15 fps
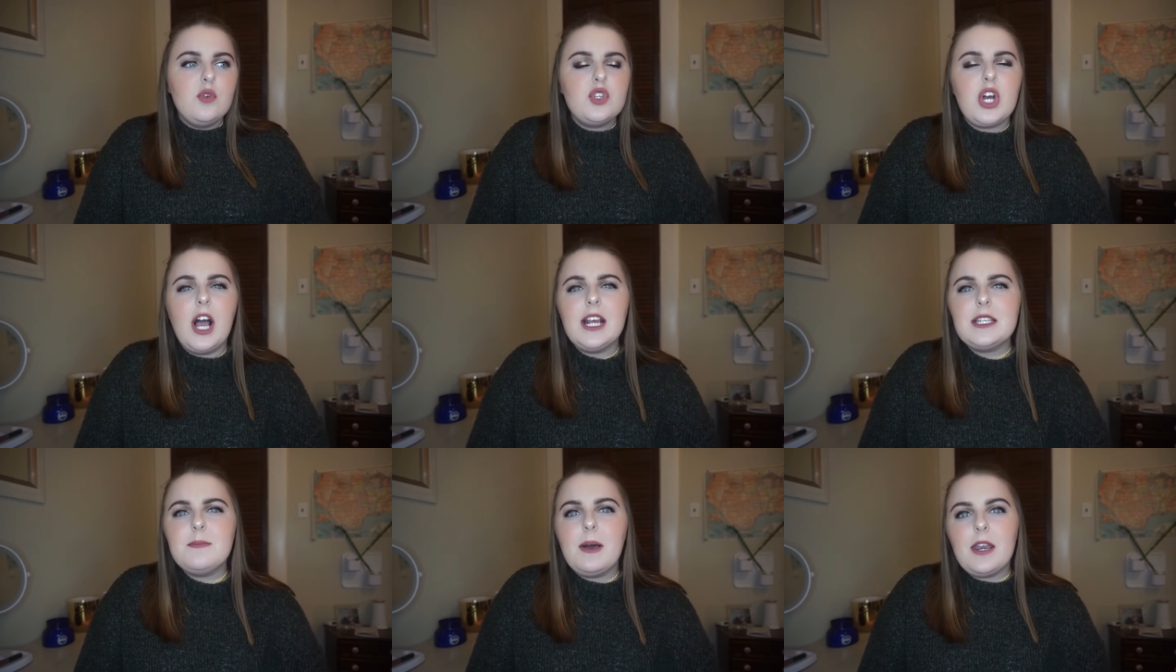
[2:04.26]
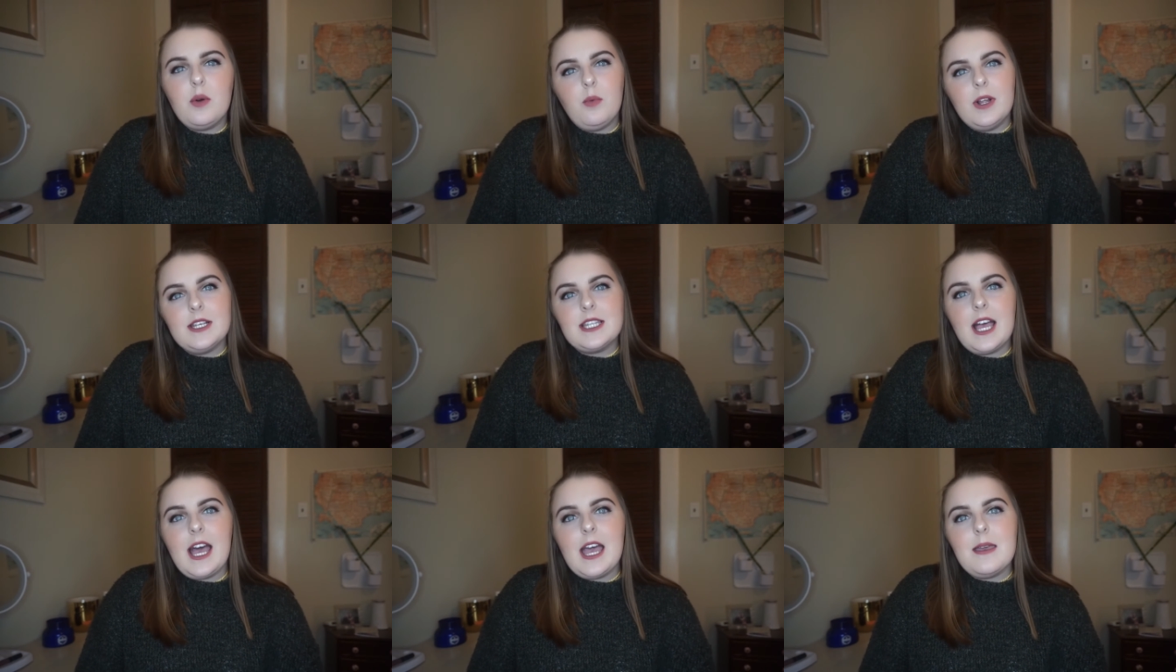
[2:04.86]
talked about it one
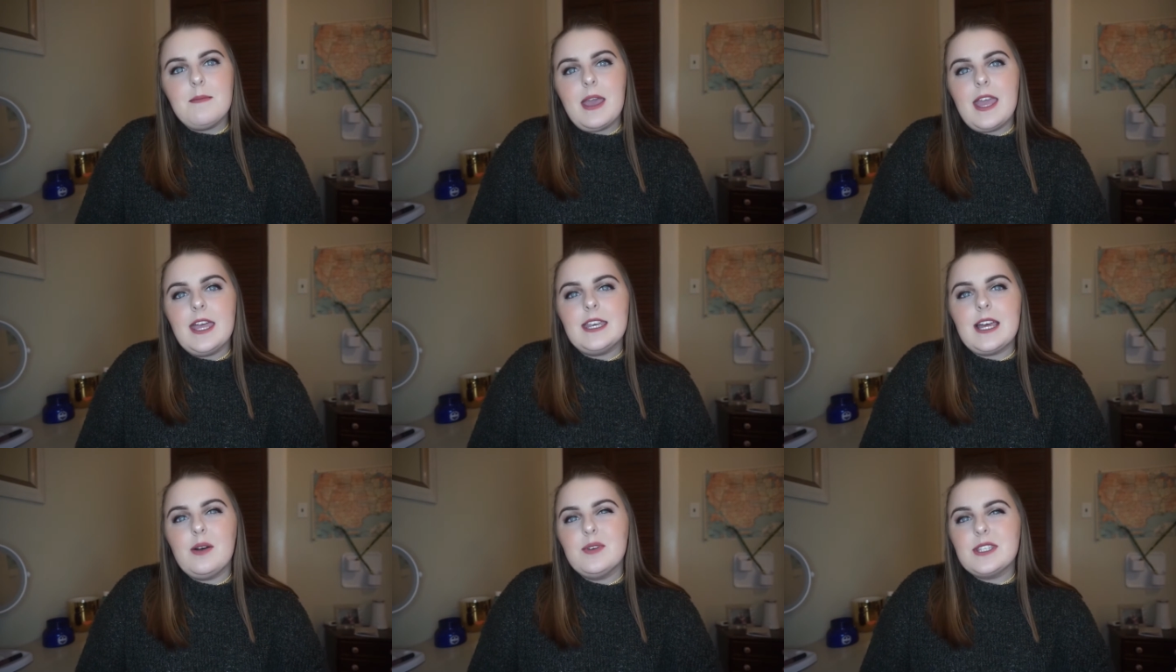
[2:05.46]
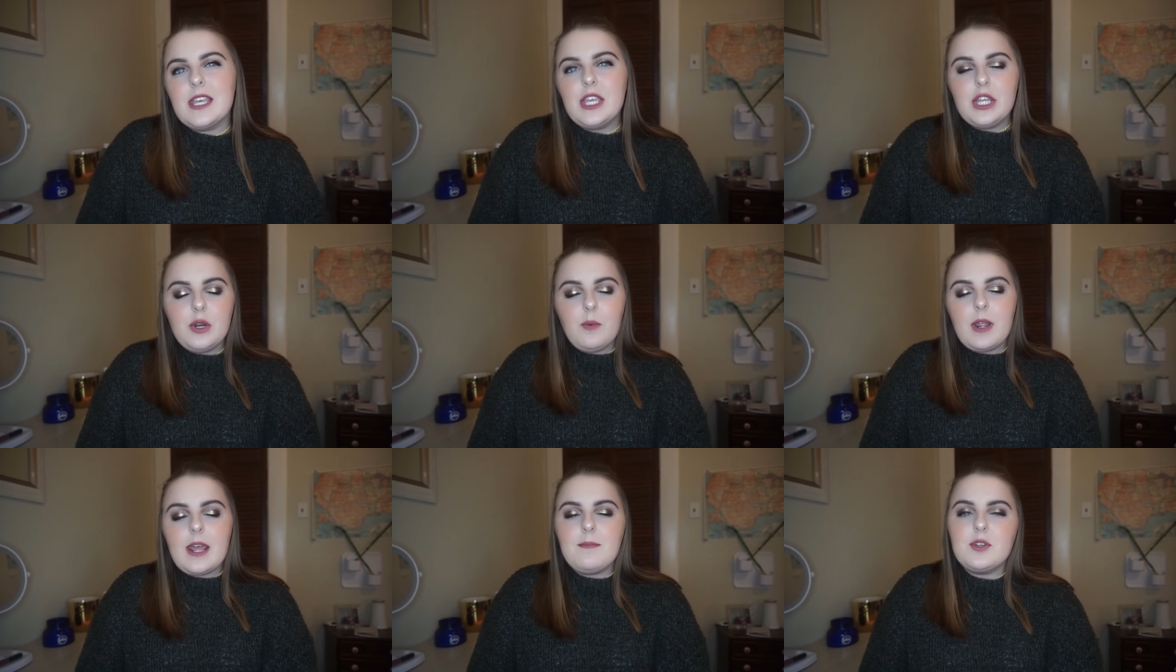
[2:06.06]
time, and I was like, you know
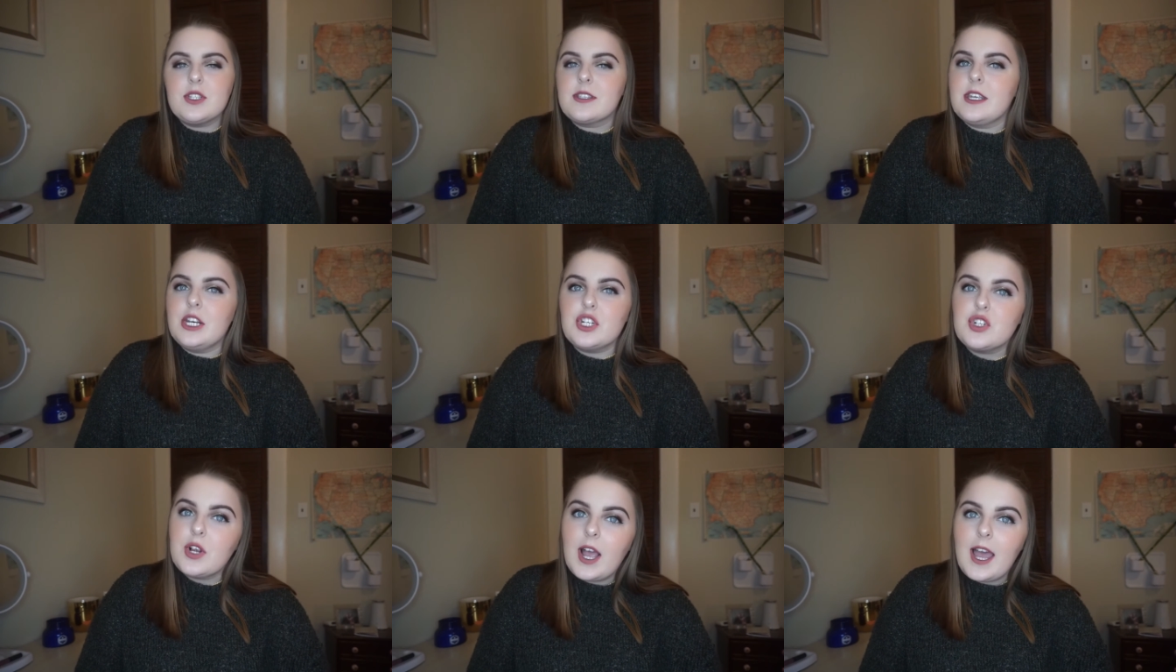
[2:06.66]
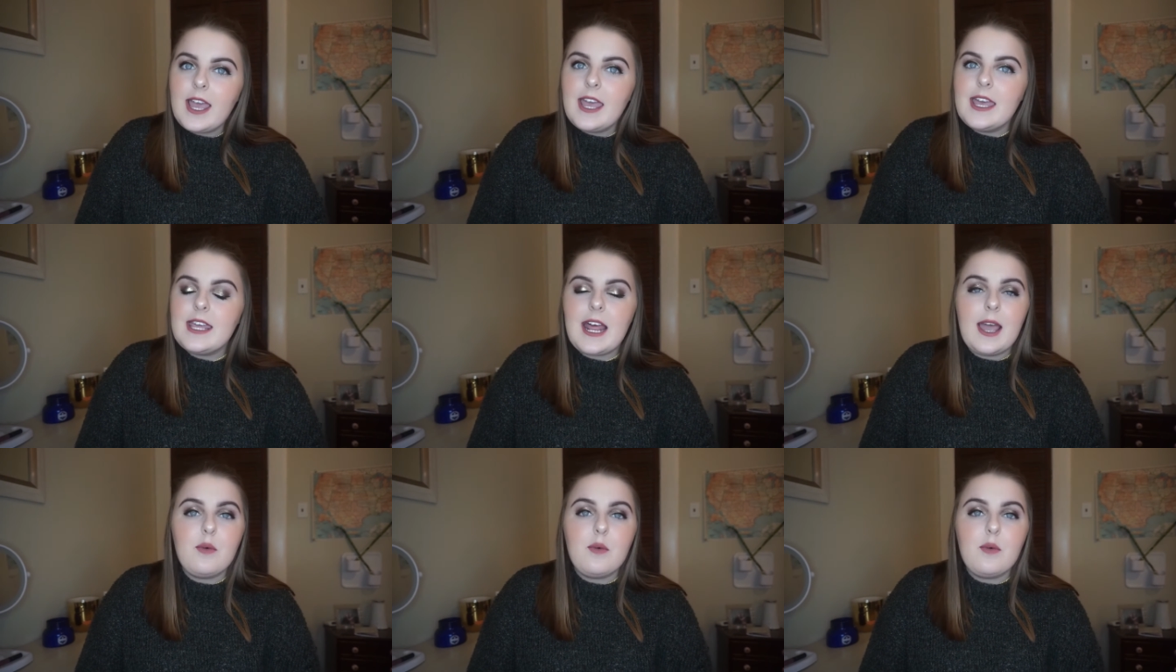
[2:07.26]
what, I'm just gonna try it.